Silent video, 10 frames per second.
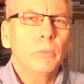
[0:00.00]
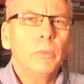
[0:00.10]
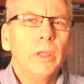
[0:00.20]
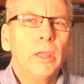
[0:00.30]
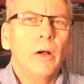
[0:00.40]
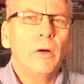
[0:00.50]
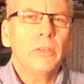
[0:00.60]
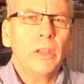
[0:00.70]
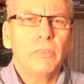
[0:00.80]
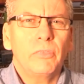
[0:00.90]
We
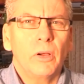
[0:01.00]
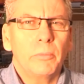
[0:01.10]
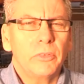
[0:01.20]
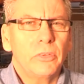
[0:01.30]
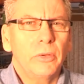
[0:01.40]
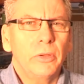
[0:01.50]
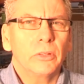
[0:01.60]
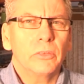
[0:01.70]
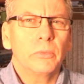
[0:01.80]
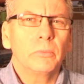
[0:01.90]
identify
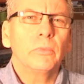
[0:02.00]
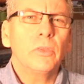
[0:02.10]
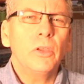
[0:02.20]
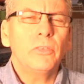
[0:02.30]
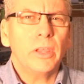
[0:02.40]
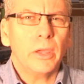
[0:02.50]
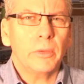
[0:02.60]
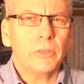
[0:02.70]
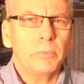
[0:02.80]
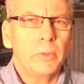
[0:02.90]
materials using
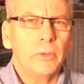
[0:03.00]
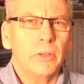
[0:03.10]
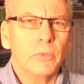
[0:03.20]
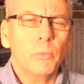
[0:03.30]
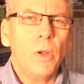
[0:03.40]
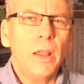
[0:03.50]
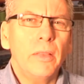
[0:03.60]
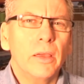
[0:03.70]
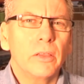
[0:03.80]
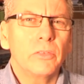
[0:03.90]
our experience. One
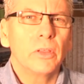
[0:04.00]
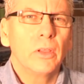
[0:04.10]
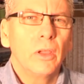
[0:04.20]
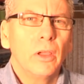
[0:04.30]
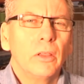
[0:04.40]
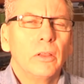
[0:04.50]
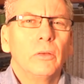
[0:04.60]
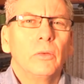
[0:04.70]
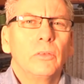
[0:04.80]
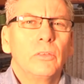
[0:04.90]
of those
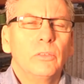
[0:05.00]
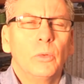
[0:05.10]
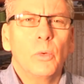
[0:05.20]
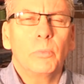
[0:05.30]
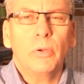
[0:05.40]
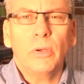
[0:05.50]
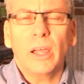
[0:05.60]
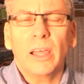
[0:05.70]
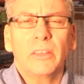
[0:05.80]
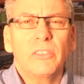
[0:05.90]

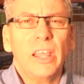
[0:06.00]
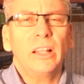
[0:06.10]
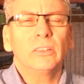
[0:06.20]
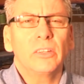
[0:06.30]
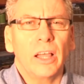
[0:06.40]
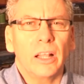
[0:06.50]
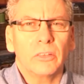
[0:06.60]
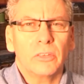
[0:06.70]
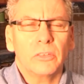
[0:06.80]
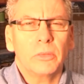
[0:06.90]

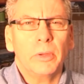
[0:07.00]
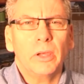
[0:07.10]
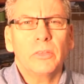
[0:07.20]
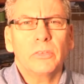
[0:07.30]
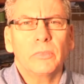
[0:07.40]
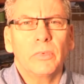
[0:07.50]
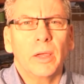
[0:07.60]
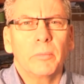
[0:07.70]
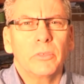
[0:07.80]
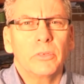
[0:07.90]
telltales, I suppose, of
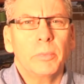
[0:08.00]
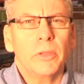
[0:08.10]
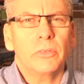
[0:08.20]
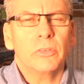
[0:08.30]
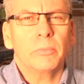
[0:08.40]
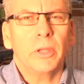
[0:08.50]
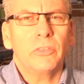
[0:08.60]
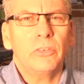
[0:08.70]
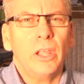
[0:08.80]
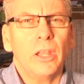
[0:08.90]
asbestos
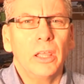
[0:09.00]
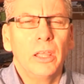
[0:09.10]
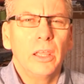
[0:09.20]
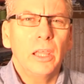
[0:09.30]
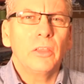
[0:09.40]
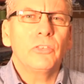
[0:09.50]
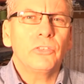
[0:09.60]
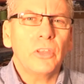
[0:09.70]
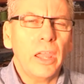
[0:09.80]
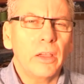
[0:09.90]
cement sheeting is
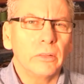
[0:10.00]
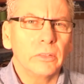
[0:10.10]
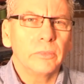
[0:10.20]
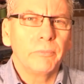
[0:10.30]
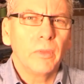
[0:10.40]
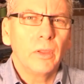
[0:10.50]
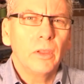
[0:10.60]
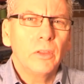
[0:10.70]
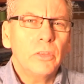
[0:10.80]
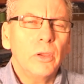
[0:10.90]
sound.
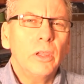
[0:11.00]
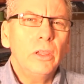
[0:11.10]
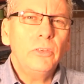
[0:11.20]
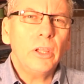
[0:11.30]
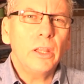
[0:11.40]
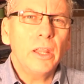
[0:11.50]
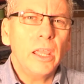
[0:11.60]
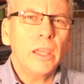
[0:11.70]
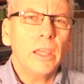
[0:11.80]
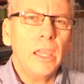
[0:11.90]
So as you can
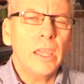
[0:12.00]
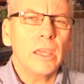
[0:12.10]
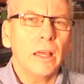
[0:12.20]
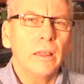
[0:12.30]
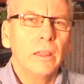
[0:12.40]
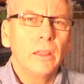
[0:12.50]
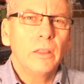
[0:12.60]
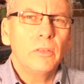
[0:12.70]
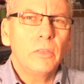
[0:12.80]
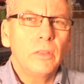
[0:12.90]
hear here,
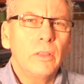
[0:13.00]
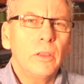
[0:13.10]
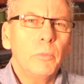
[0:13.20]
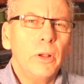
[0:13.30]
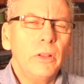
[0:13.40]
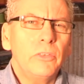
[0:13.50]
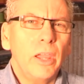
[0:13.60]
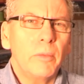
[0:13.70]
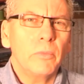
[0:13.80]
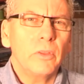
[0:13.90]
when I
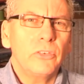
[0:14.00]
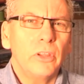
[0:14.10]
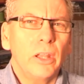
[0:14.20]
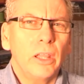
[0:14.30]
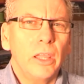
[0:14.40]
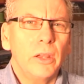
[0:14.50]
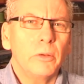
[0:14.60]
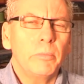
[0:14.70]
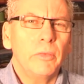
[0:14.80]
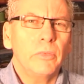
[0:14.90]
tap the sheeting
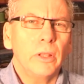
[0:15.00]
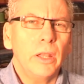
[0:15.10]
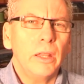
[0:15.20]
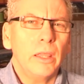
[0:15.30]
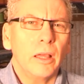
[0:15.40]
here above the linen